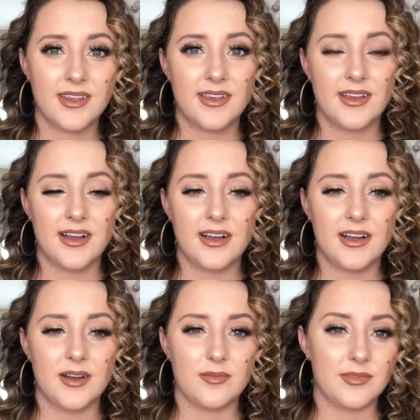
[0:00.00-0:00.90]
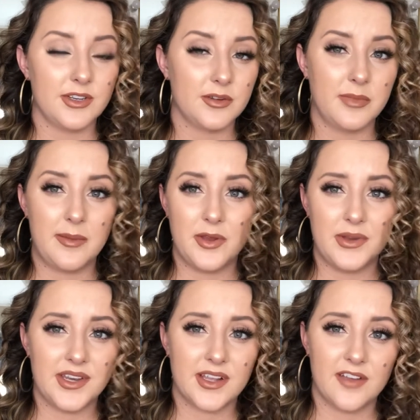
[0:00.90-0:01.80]
you know, maybe you
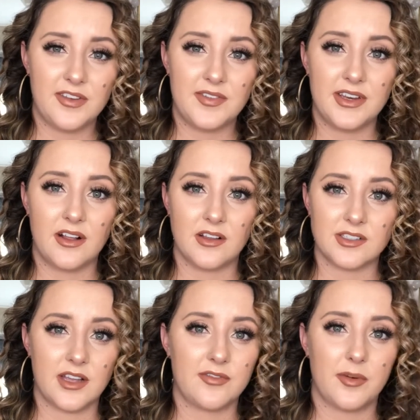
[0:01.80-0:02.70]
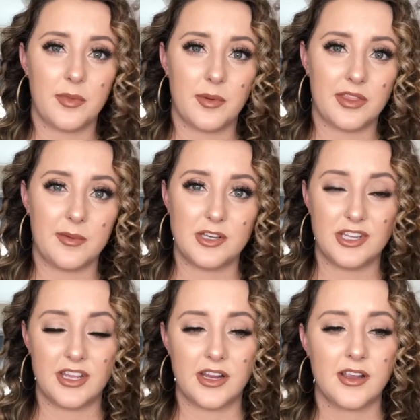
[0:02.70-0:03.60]
need to cut $50 off from your monthly budget
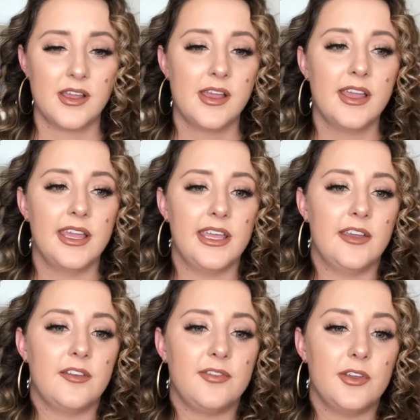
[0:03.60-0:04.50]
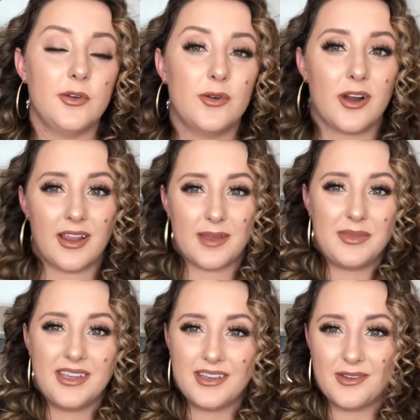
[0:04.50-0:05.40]
there. If you are like
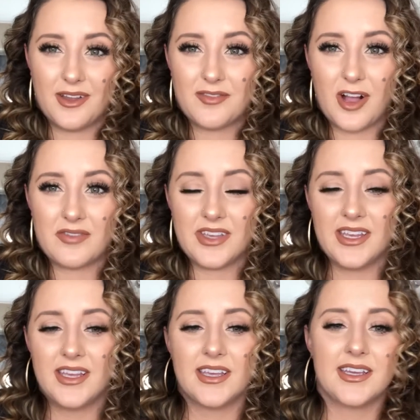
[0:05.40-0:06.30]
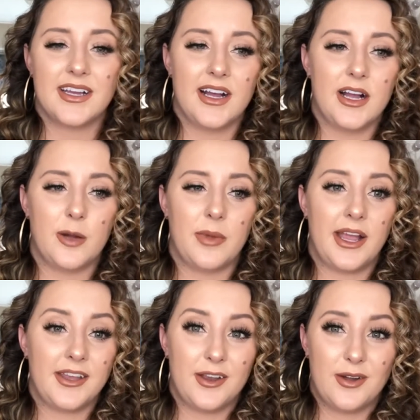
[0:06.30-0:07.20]
me and you love coffee,
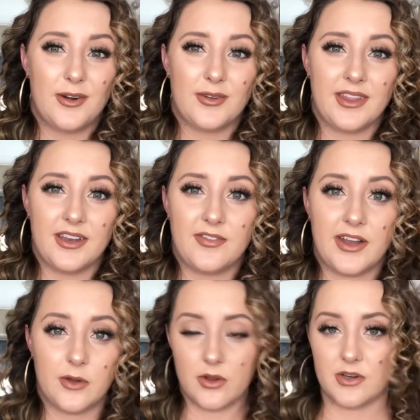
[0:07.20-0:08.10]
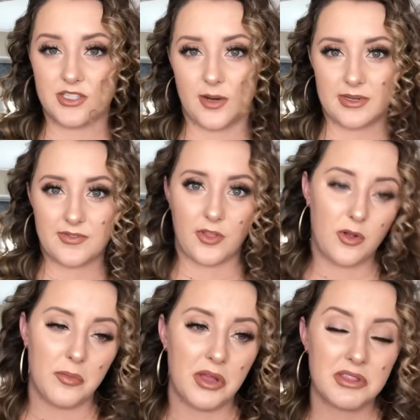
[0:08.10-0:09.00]
I know that if I don't go to Starbucks for the
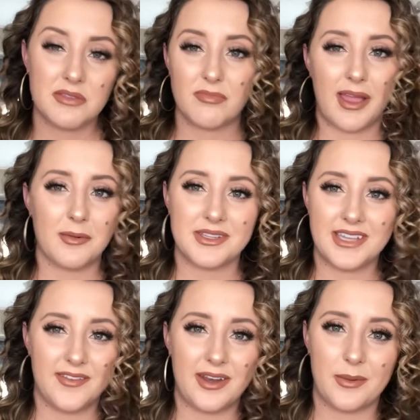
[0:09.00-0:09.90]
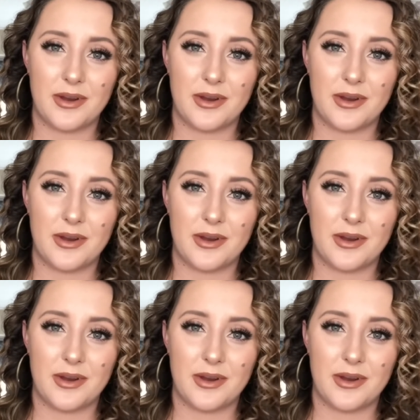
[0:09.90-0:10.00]
whole month, I would save anywhere